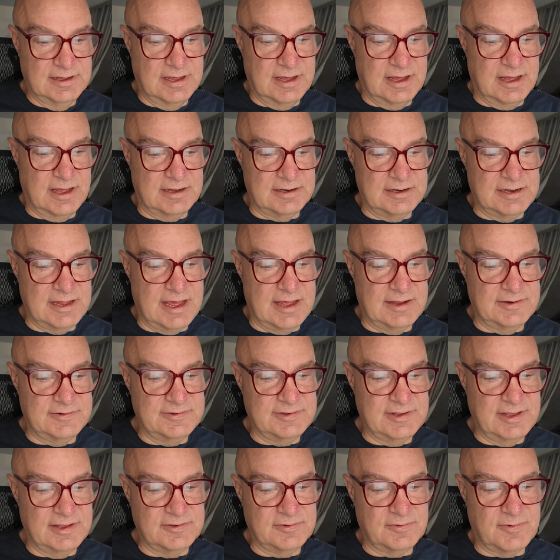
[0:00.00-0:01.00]
Naj
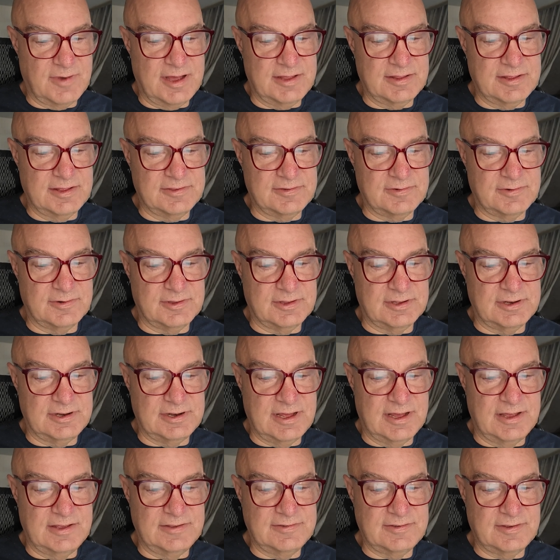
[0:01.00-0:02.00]
says, wow, that's really
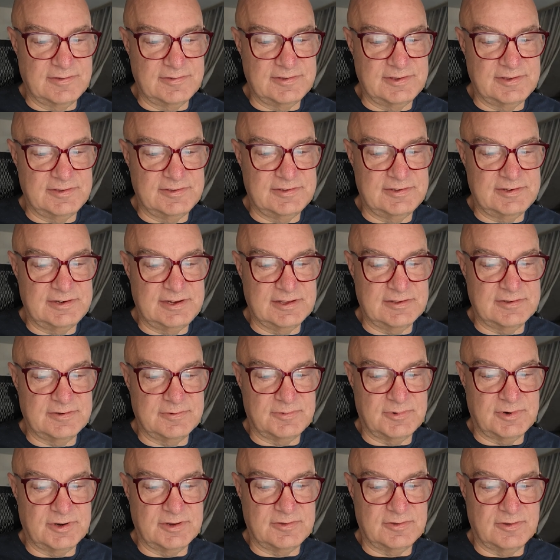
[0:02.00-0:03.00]
nice. I've seen sticks
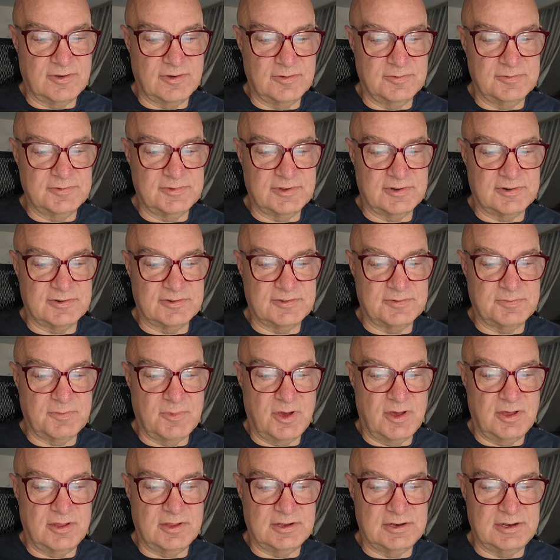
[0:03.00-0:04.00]
and bricks homes that are
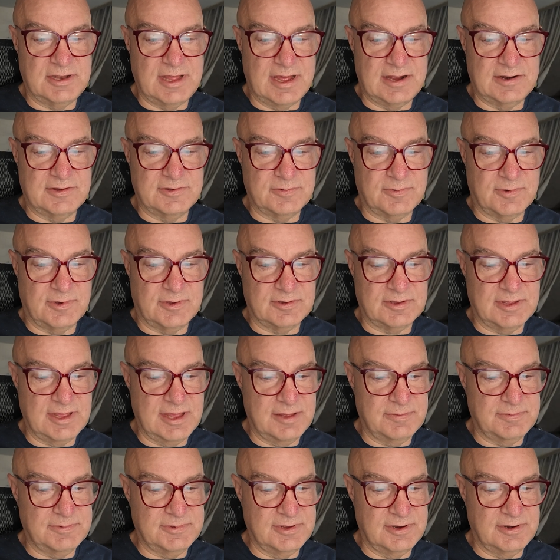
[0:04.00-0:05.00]
small and not as well
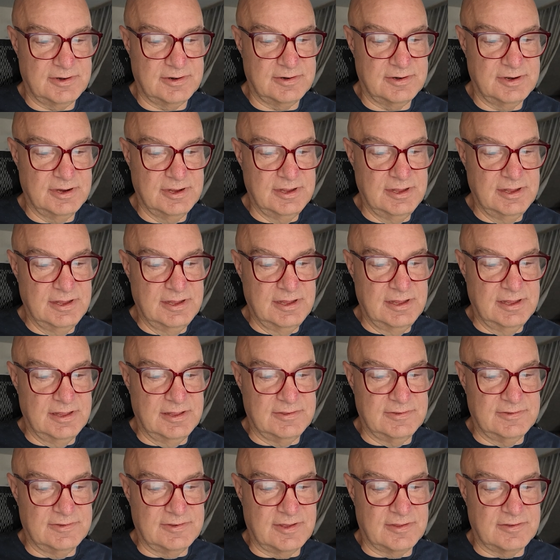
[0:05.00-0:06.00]
kept here
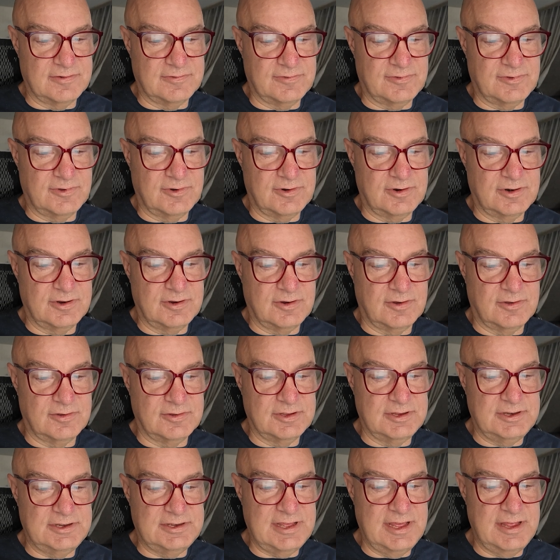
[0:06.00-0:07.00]
in Southern Florida.
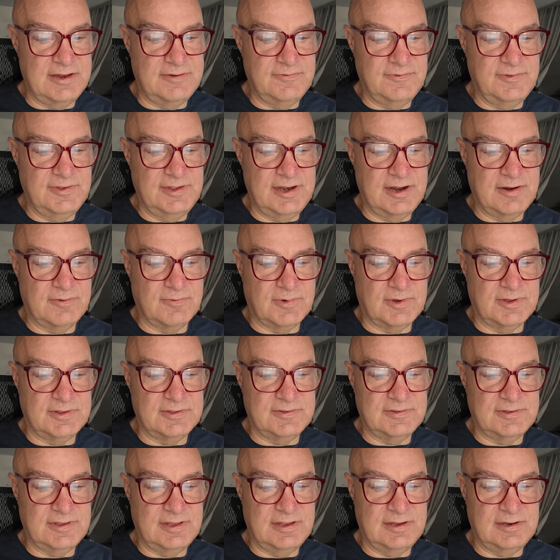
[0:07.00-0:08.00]
Only 10 feet on one
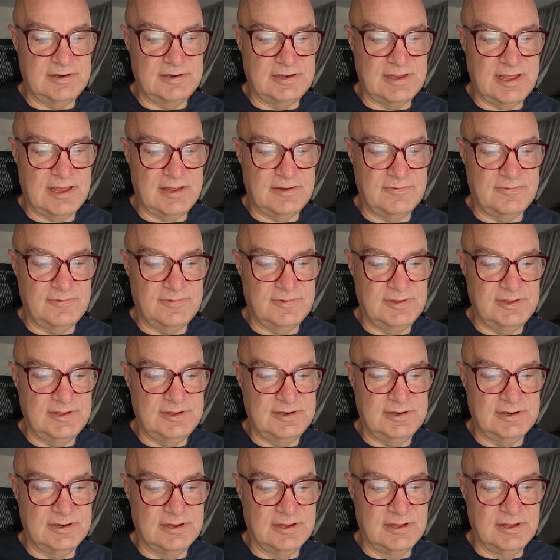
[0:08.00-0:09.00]
side, 10
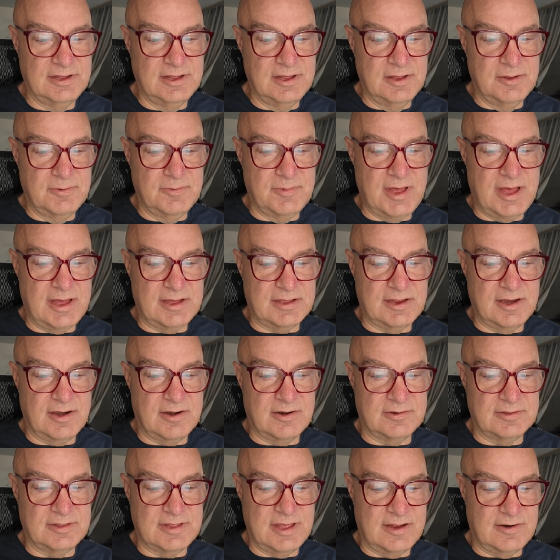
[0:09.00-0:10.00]
feet
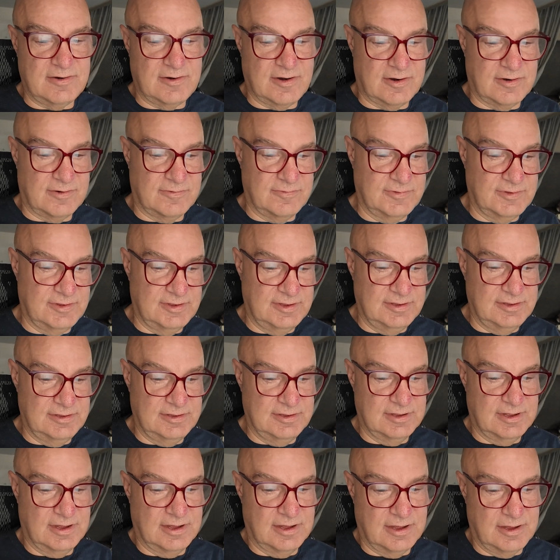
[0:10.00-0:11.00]
backyard. That
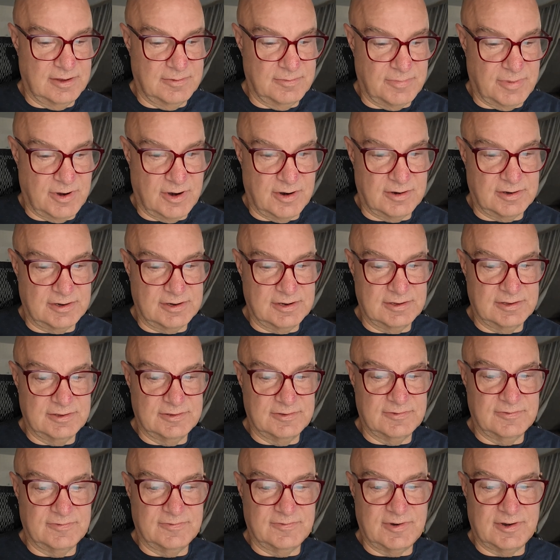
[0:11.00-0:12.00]
RV park
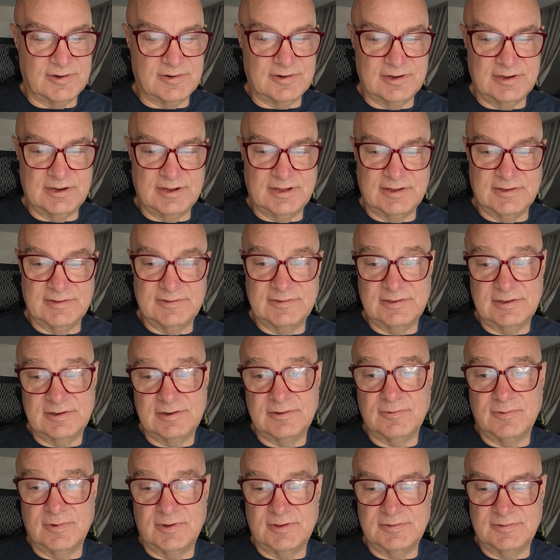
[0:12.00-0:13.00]
is very nice. And
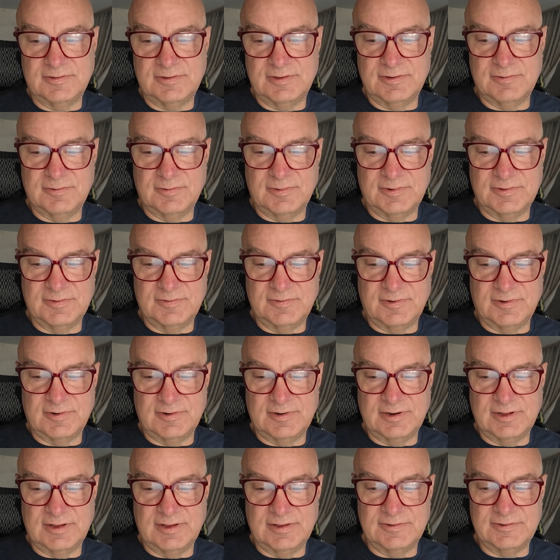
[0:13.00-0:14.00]
it was
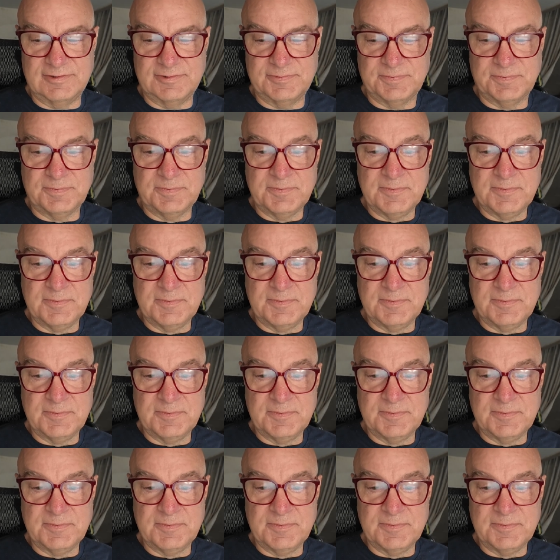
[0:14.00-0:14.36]
very nice.